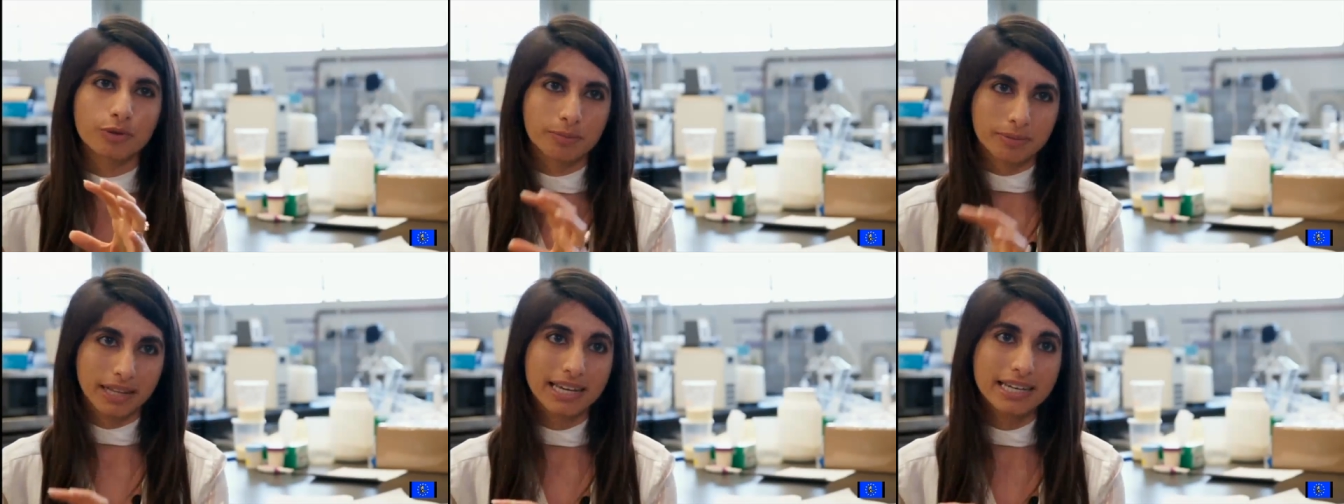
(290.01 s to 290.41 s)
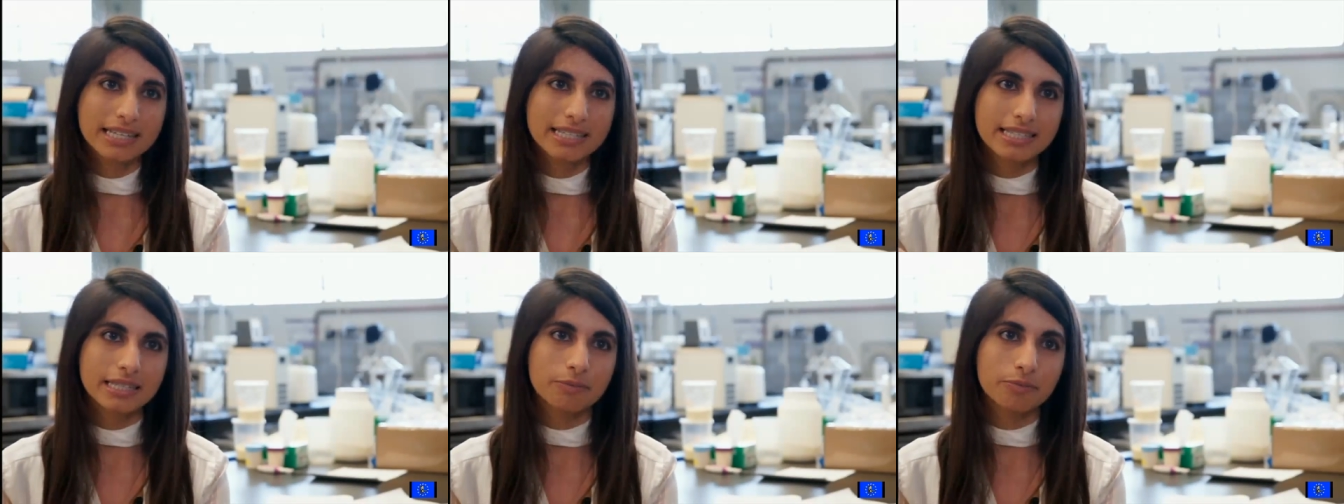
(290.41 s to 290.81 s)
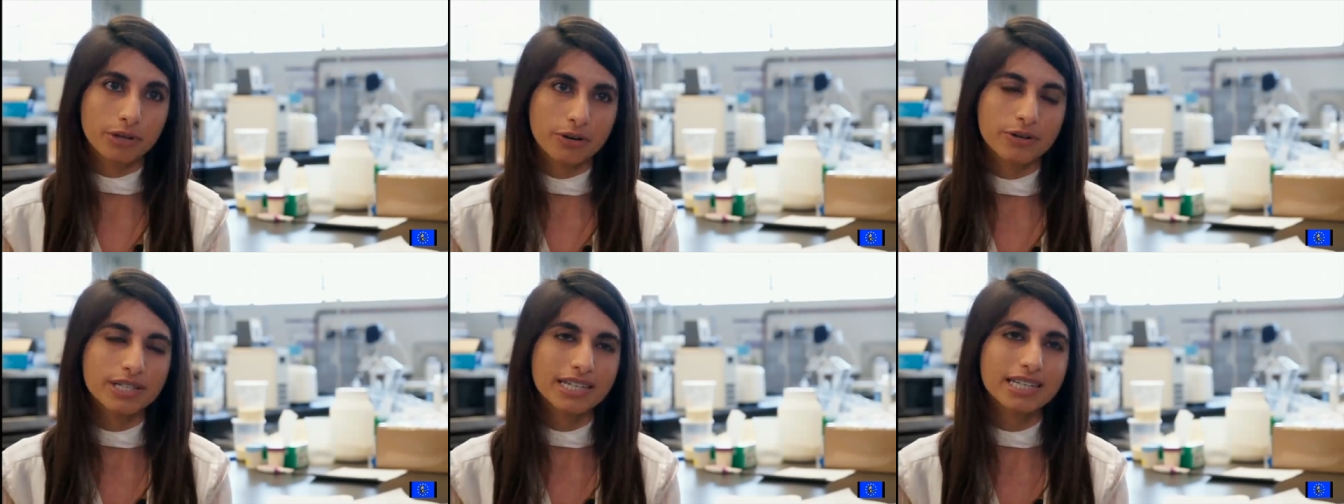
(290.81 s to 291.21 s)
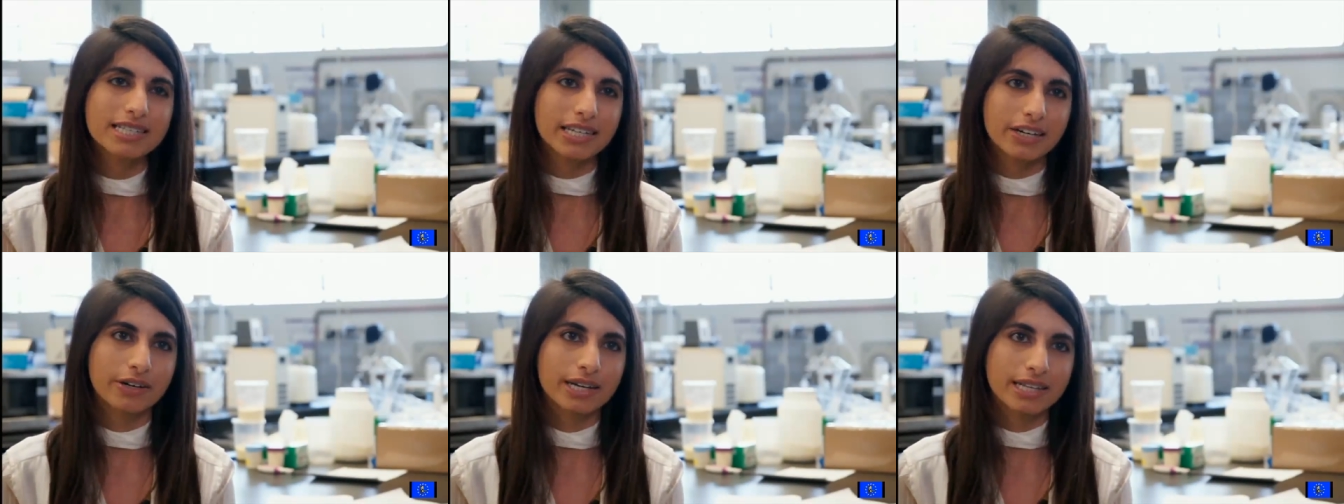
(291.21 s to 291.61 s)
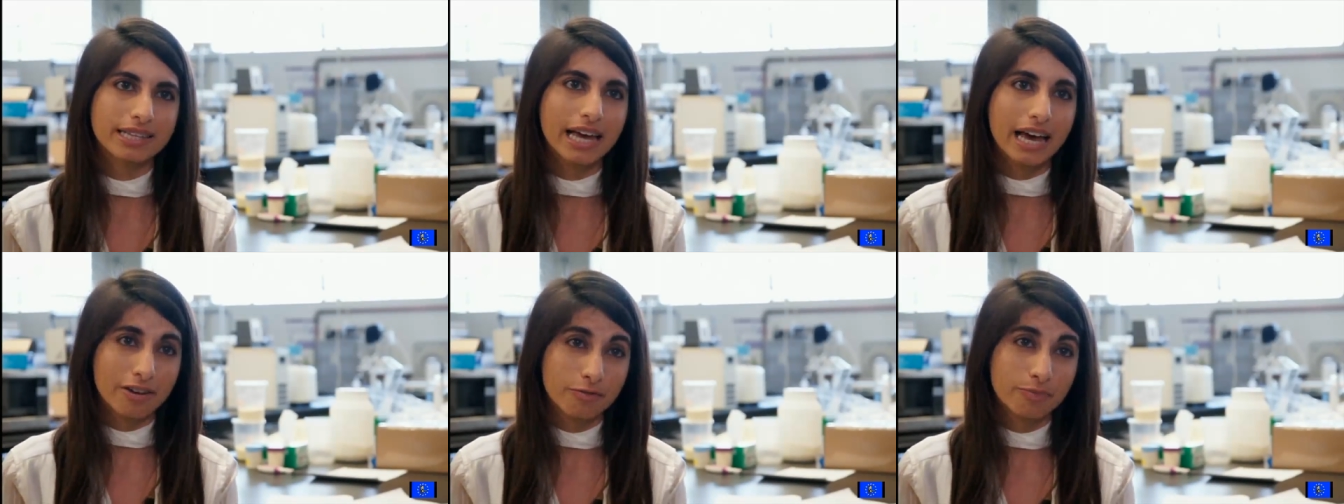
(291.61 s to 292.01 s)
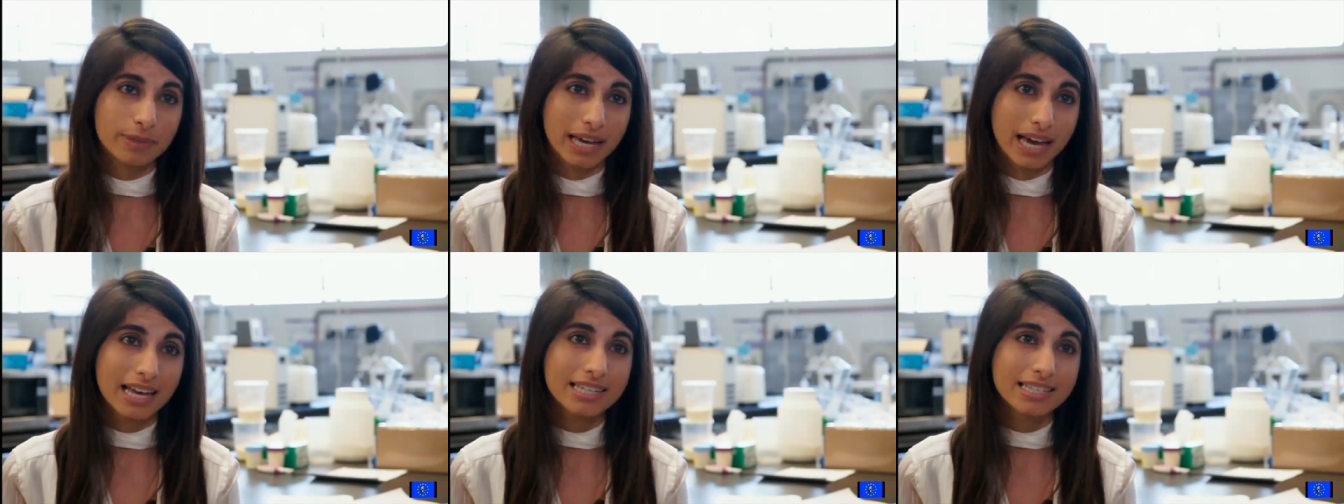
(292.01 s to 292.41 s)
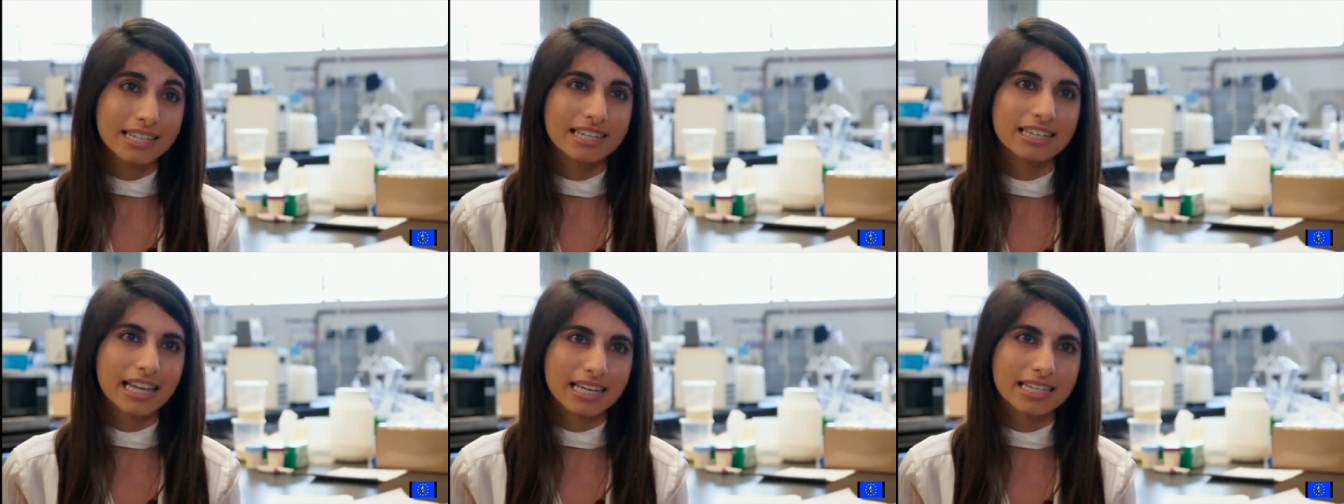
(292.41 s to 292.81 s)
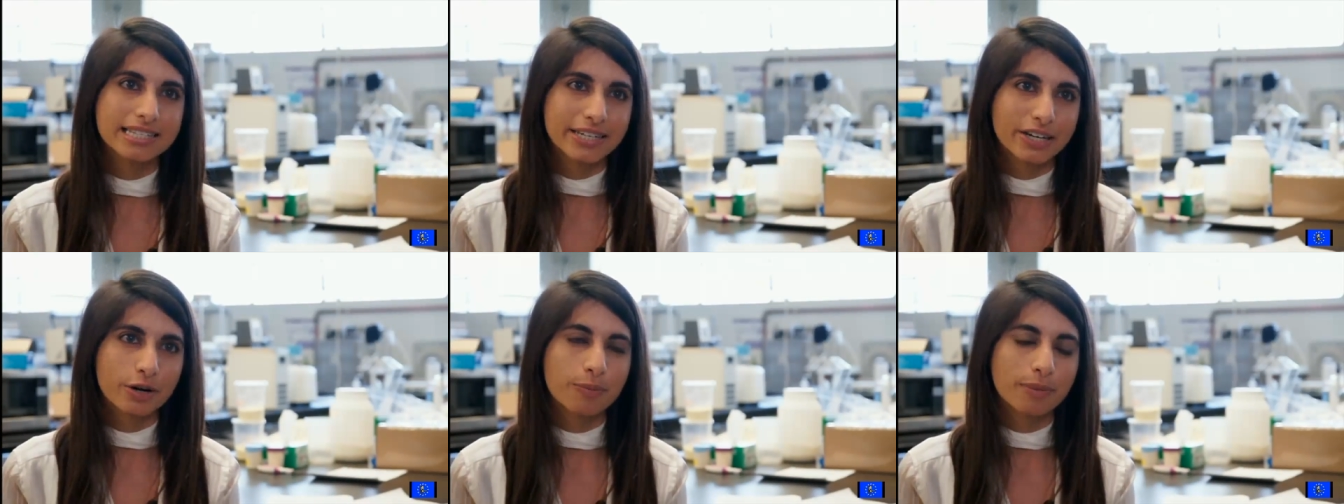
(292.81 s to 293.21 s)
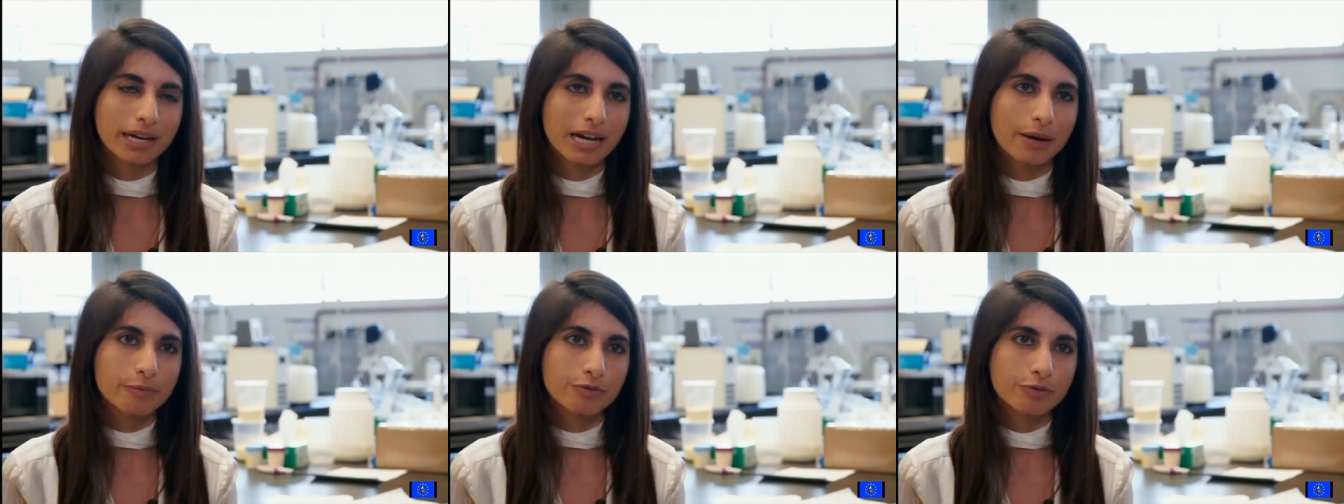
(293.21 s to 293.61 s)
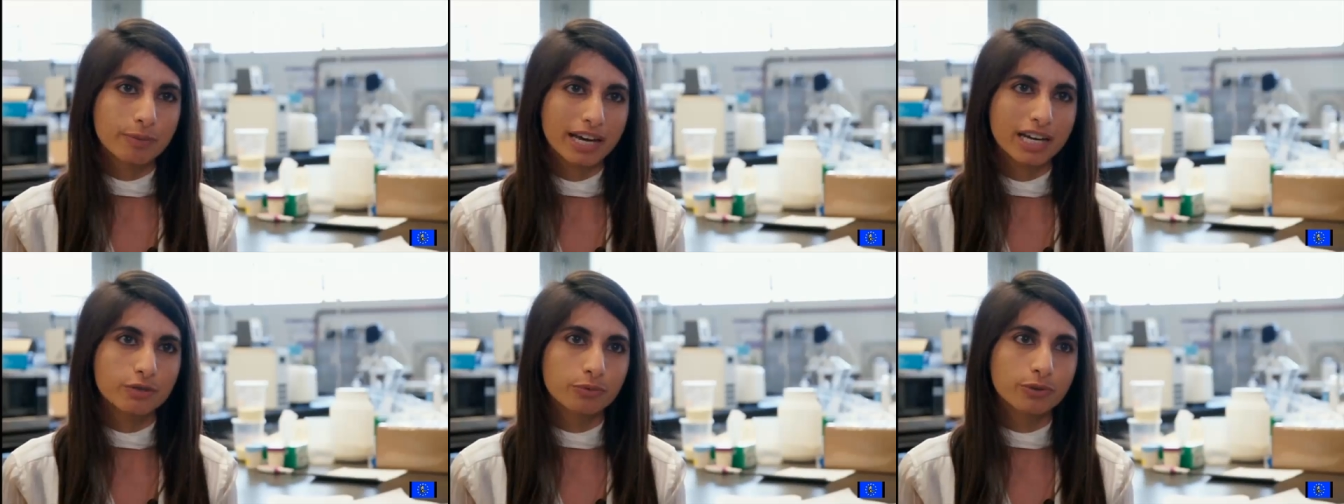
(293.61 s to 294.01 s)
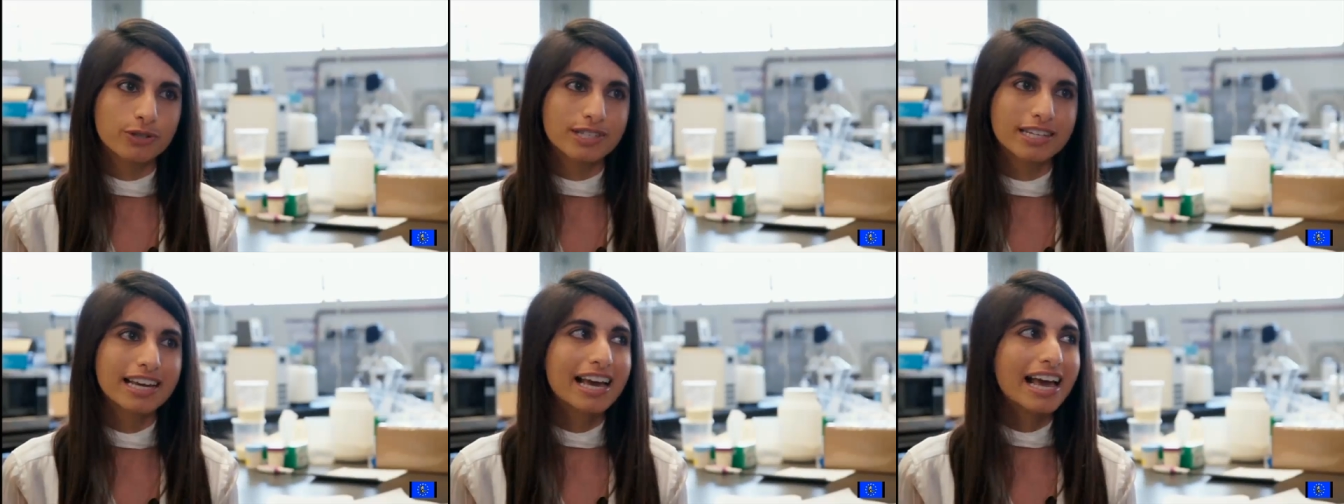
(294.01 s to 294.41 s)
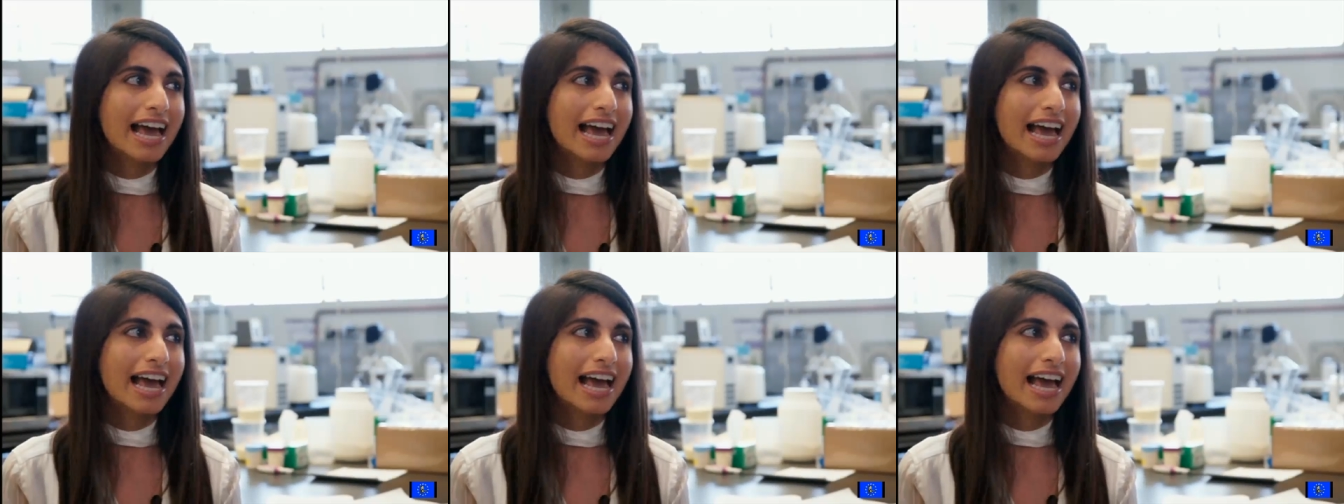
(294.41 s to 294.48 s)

replace the proteins that are in the FBS in that serum that comes from animals.